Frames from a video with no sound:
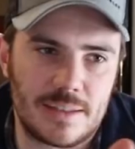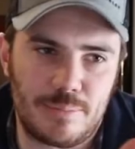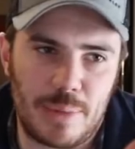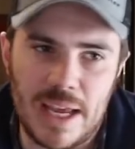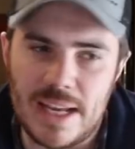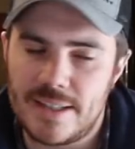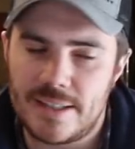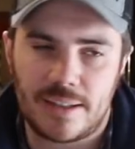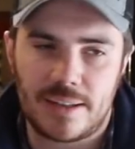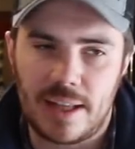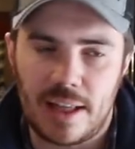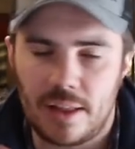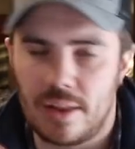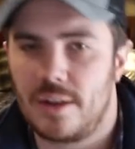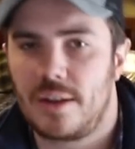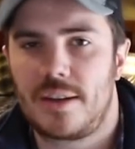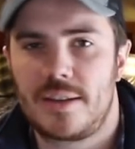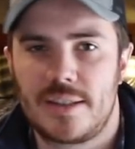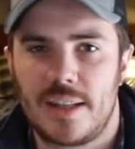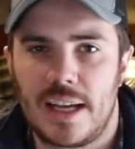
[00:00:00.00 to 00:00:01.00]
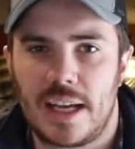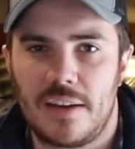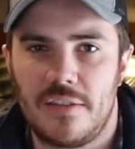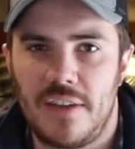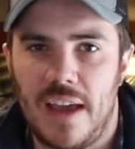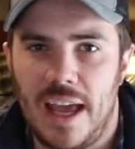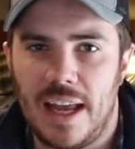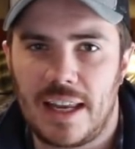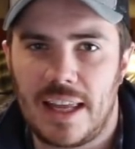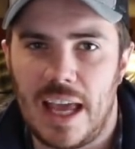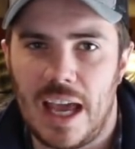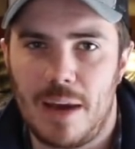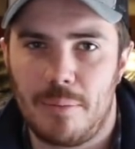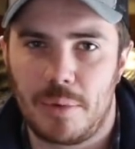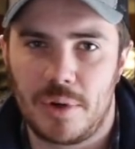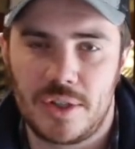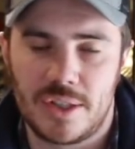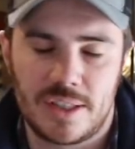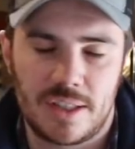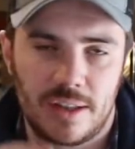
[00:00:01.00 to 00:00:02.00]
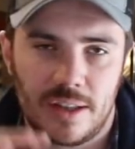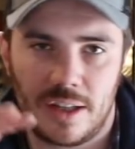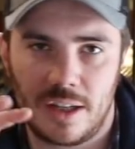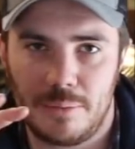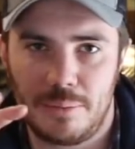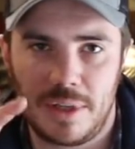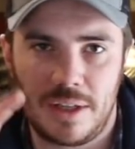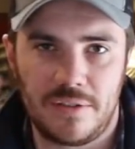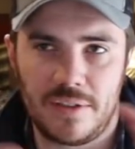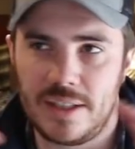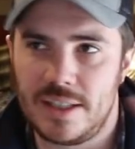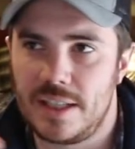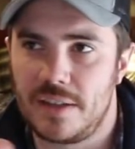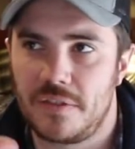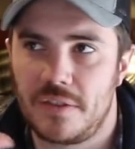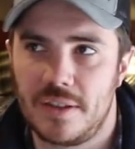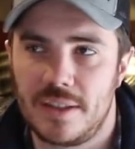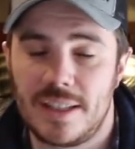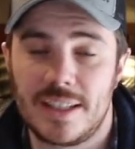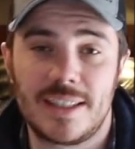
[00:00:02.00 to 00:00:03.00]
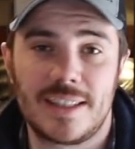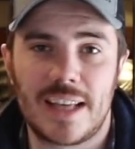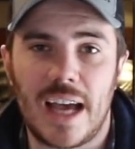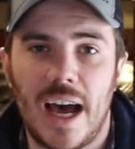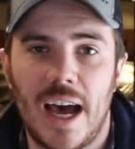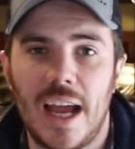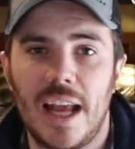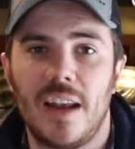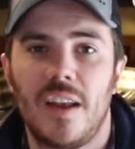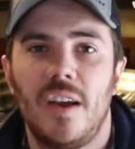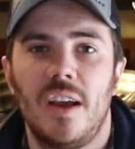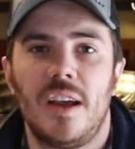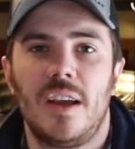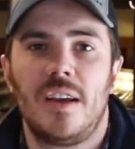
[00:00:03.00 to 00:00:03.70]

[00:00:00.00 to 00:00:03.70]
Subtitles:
basically looks like a van camper, just a little bit of a different design.